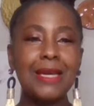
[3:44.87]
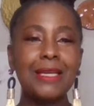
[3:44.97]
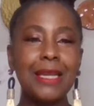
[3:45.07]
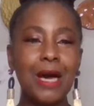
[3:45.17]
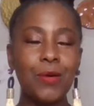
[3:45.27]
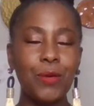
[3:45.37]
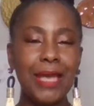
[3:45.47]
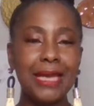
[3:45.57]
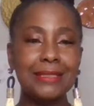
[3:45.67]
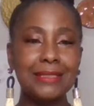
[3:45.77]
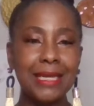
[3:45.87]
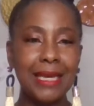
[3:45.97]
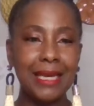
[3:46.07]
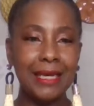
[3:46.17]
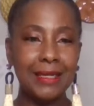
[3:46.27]
Now,
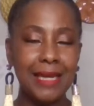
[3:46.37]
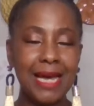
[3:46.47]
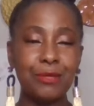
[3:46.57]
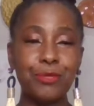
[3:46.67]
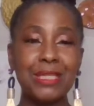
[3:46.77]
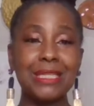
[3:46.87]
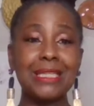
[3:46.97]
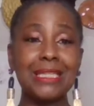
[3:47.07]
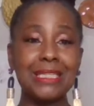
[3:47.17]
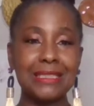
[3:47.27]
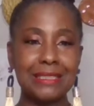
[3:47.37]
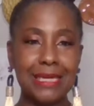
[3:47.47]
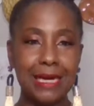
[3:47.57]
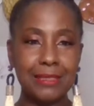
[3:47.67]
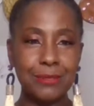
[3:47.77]
exhale and release
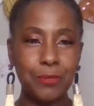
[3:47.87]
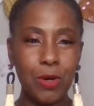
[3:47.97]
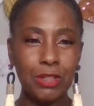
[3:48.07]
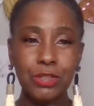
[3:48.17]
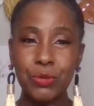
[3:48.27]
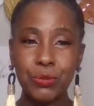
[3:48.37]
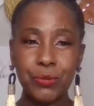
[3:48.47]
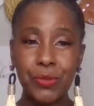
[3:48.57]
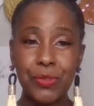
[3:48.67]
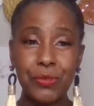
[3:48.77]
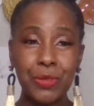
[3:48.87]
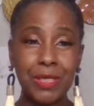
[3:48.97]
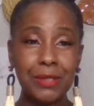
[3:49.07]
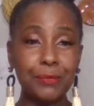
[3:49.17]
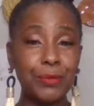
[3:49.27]
that. 1, 2,
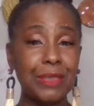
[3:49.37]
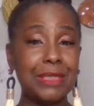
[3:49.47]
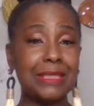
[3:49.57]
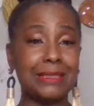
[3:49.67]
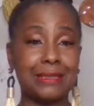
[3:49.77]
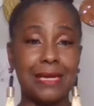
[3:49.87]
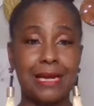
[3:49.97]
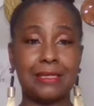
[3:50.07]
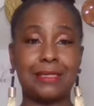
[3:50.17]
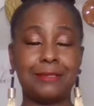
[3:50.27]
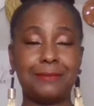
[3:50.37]
3, release that.